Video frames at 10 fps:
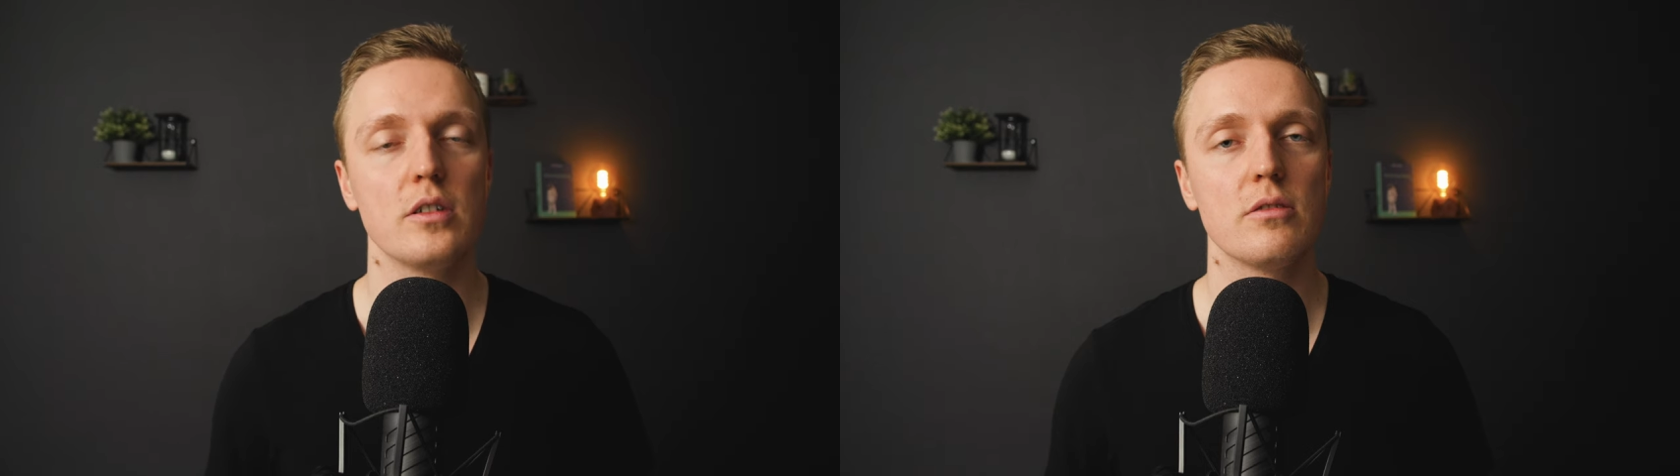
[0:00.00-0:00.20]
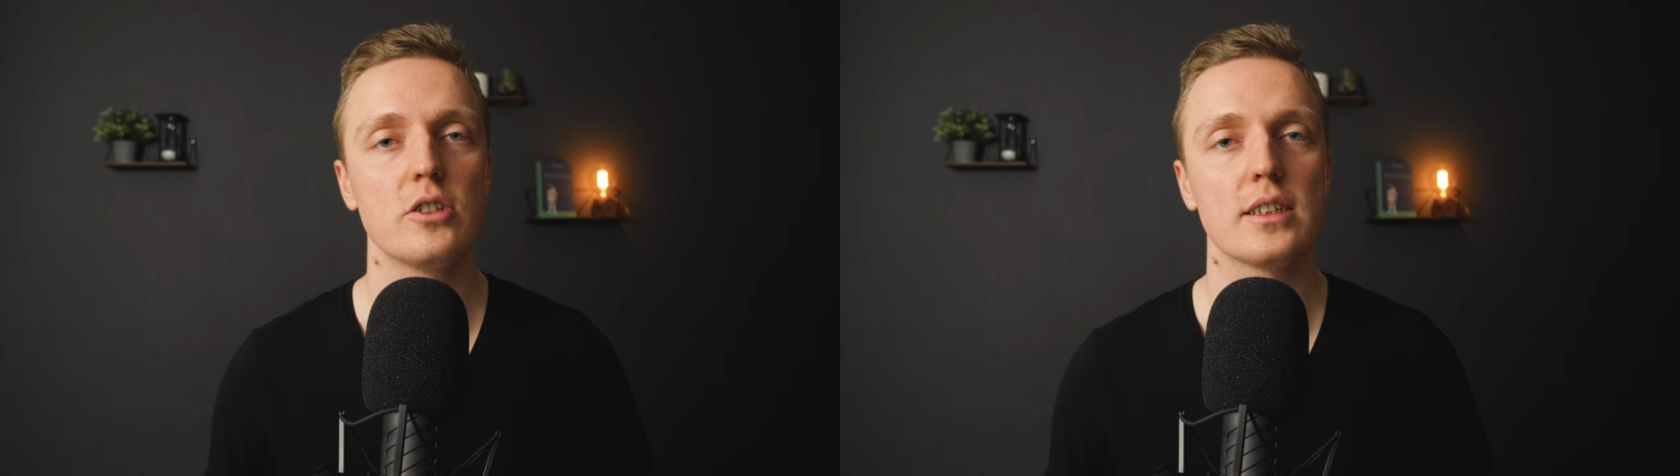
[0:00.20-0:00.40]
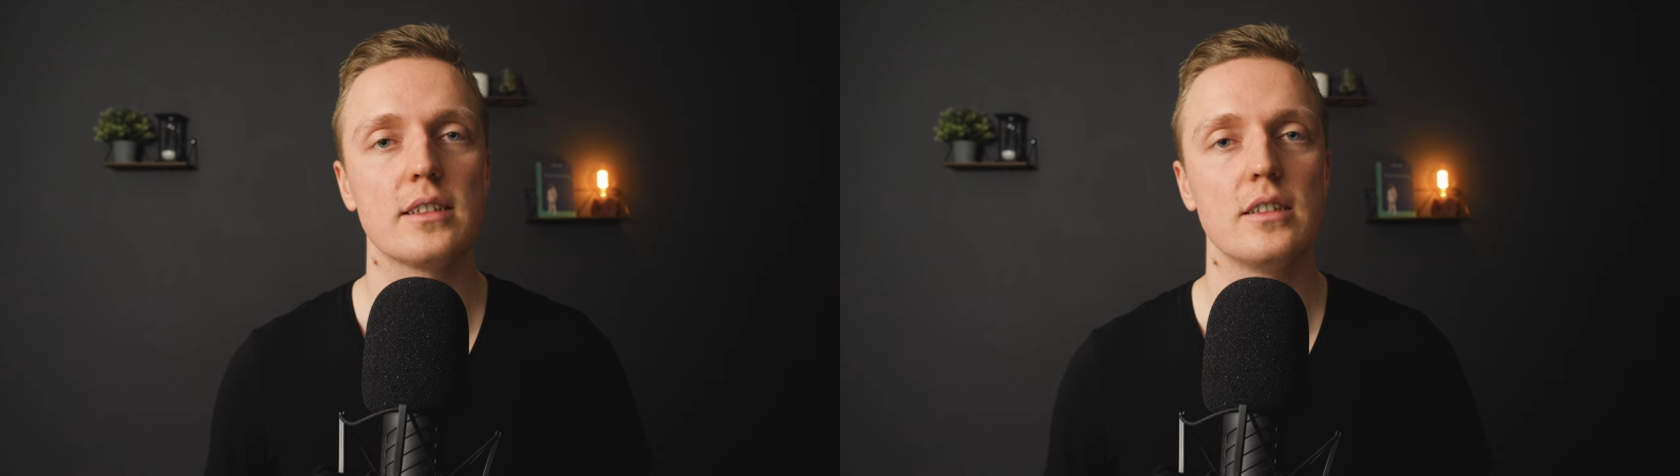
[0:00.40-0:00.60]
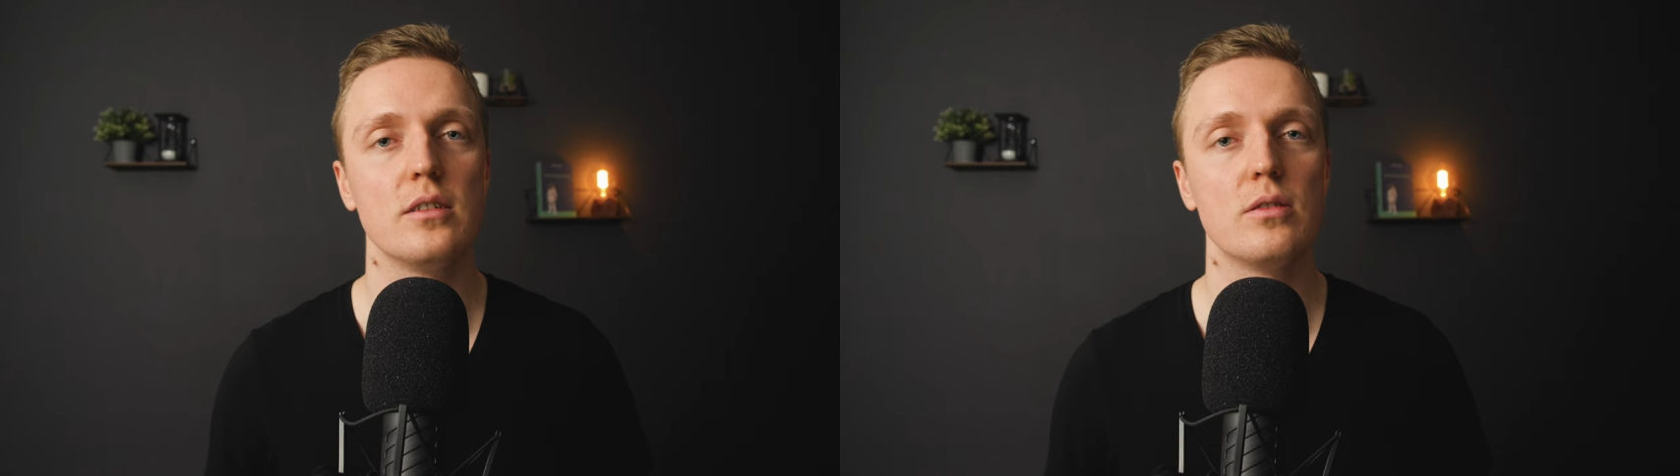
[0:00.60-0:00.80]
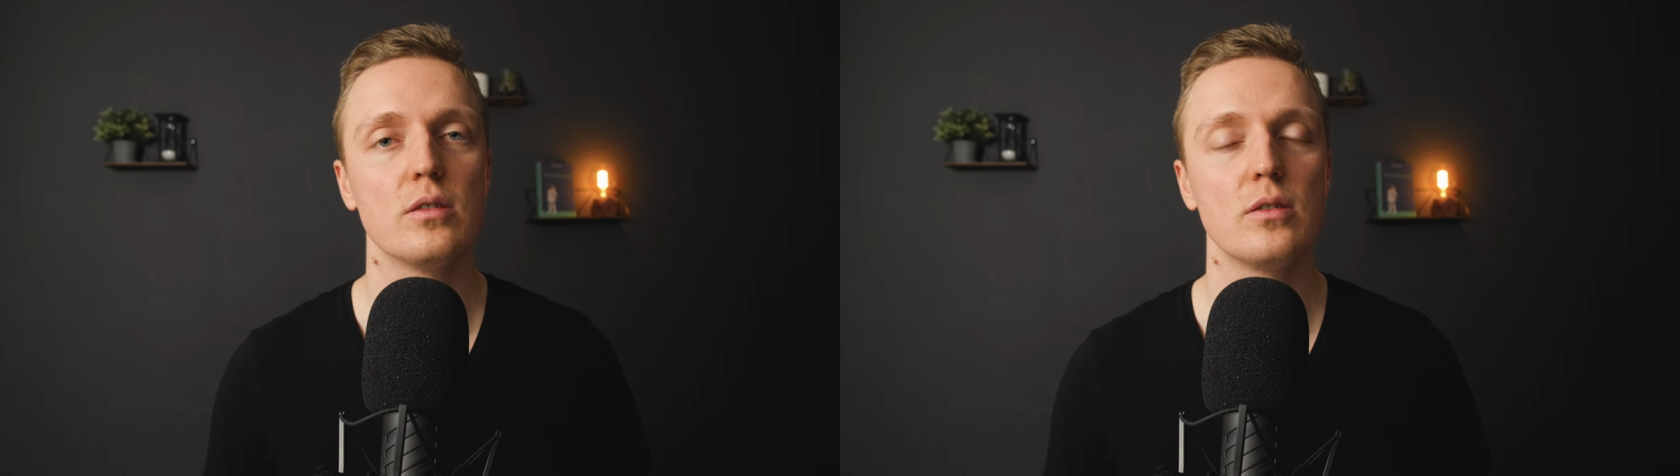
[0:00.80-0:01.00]
you just
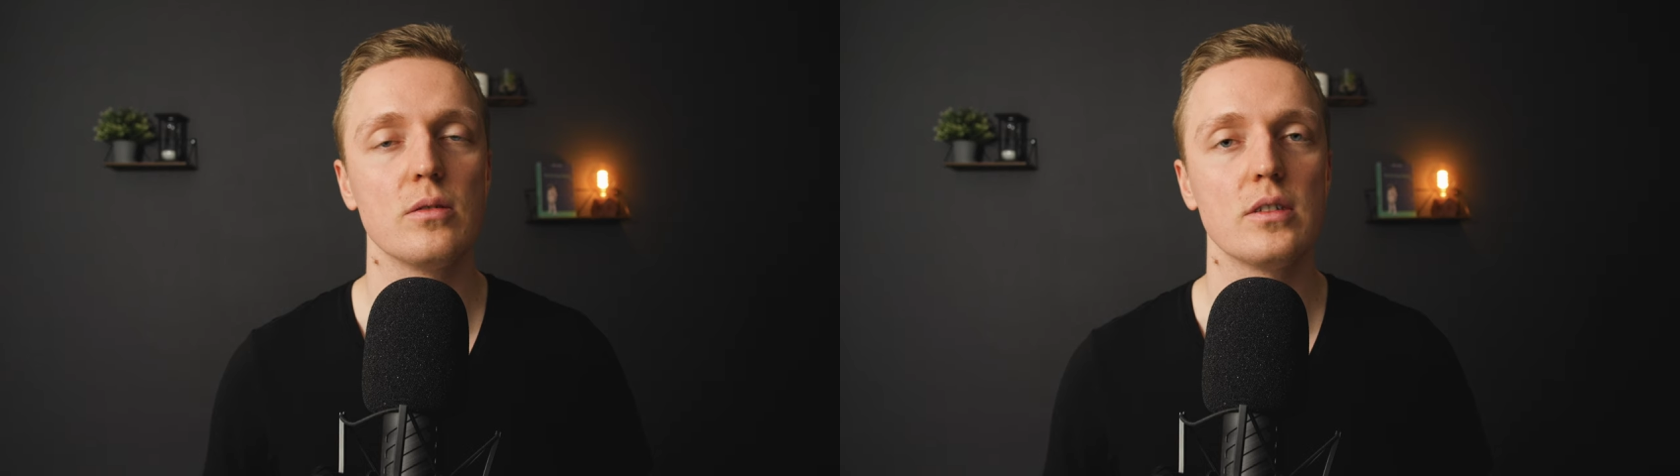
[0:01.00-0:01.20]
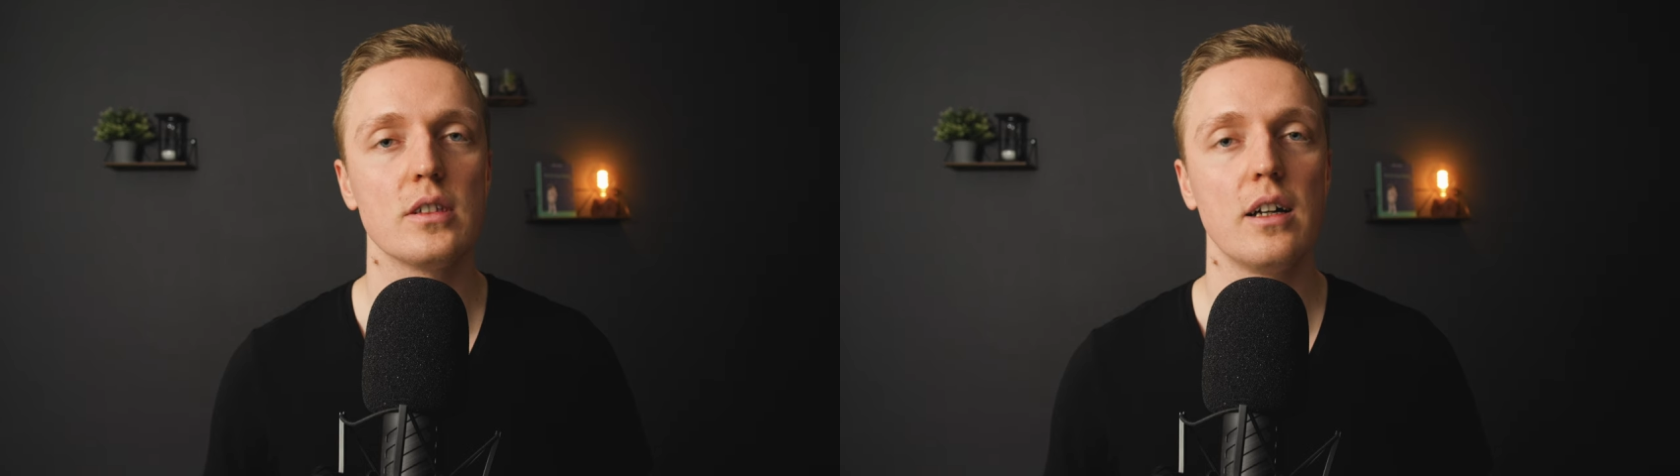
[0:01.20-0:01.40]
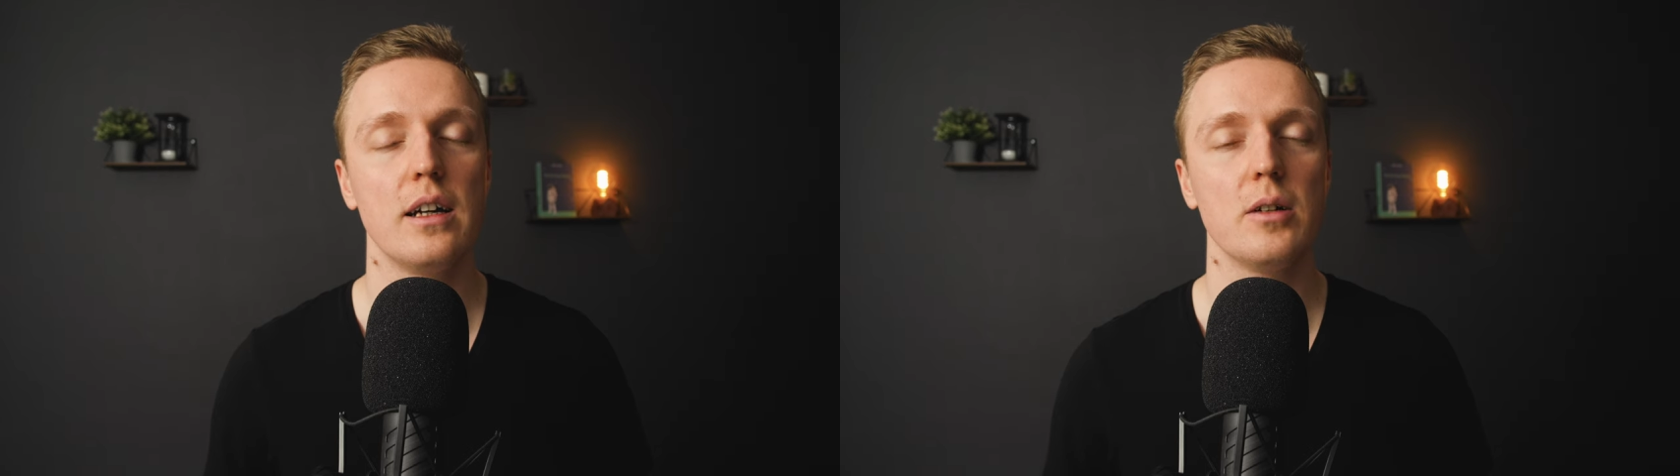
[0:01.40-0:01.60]
need to use it